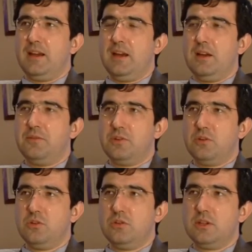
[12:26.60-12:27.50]
I've
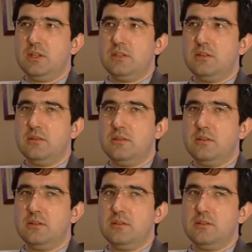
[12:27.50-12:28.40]
heard
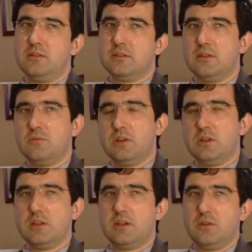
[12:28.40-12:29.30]
already somewhere
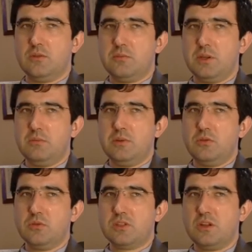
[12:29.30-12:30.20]
around maybe
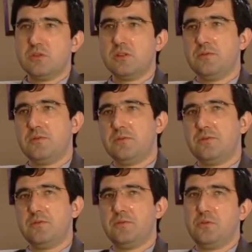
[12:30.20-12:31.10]

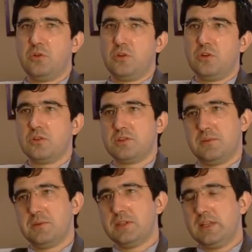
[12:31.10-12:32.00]
2004 or
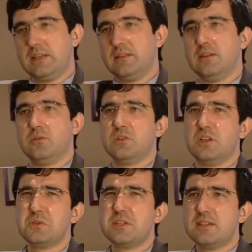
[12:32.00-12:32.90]
something like that,
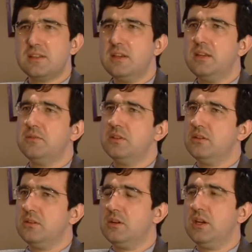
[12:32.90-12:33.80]
2003
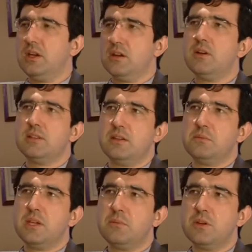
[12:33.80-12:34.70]
even, quite some
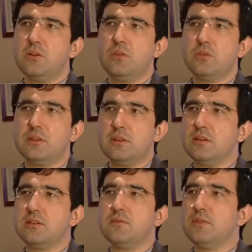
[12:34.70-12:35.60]
time ago, that there
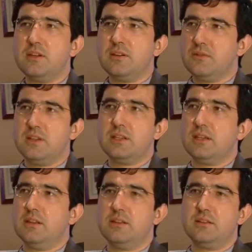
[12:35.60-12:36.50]
is a very, very
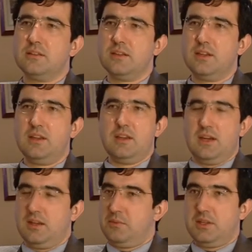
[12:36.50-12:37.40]
talented
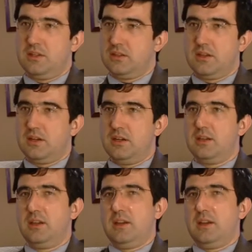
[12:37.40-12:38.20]
Armenian guy.